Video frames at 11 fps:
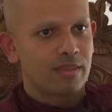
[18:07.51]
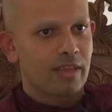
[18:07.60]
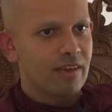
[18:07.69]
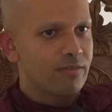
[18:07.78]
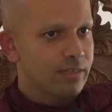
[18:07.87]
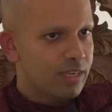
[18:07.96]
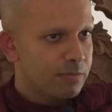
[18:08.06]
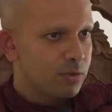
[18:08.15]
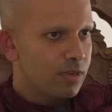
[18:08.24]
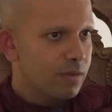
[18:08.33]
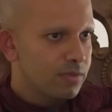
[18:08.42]
Every time
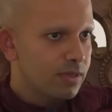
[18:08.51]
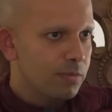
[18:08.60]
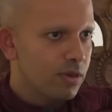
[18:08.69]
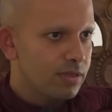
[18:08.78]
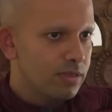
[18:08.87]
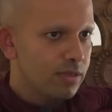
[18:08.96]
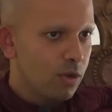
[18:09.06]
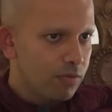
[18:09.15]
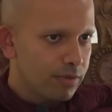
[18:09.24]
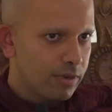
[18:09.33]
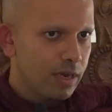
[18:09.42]
you come to the monastery,
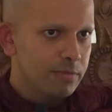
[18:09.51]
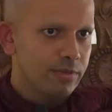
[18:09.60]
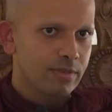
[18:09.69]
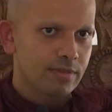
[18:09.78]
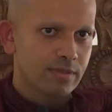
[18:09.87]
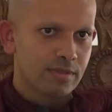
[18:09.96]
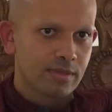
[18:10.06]
offer alms,